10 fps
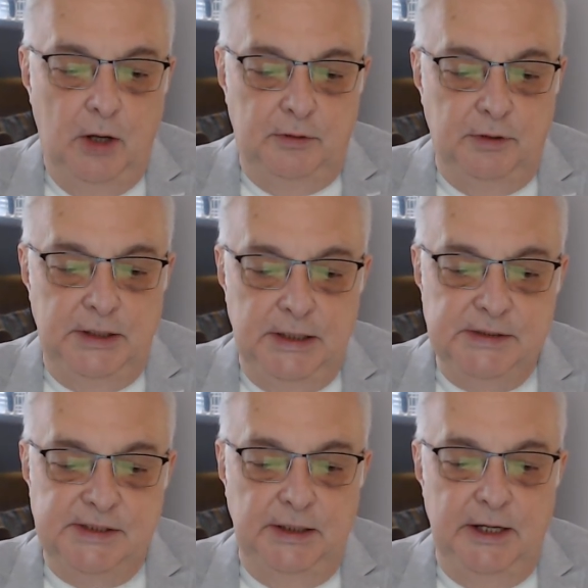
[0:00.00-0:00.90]
could
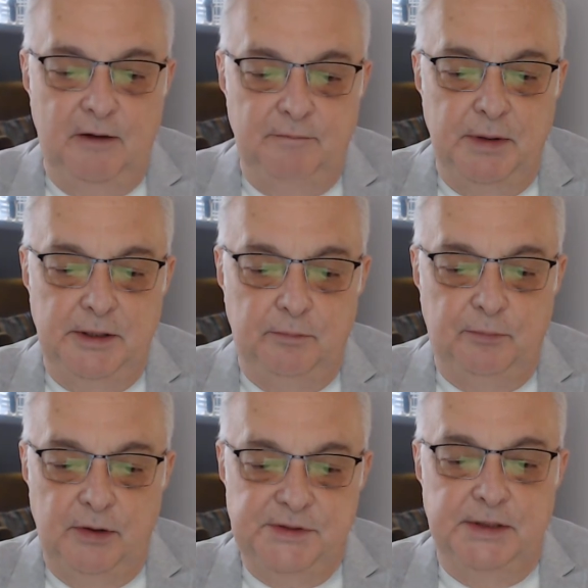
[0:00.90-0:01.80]
easily have been
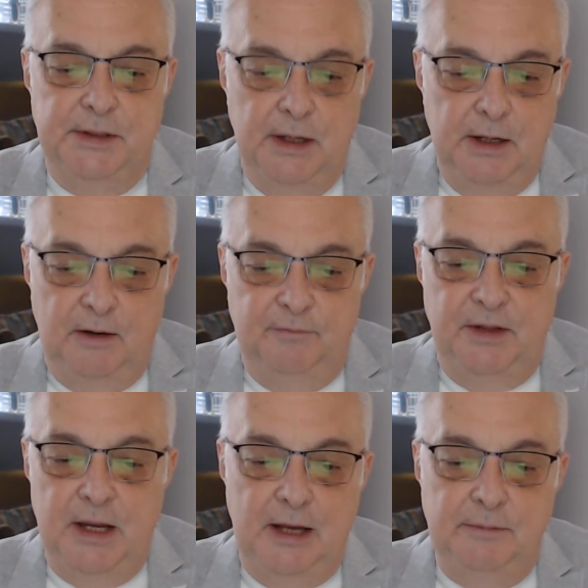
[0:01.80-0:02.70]
imprisoned if
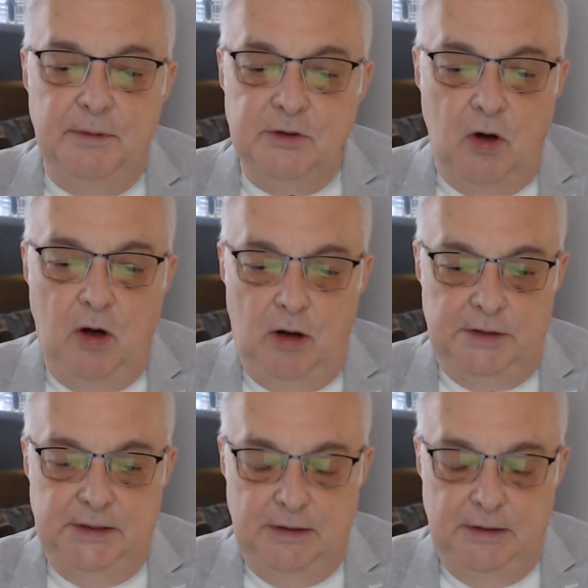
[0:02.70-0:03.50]
they had been caught.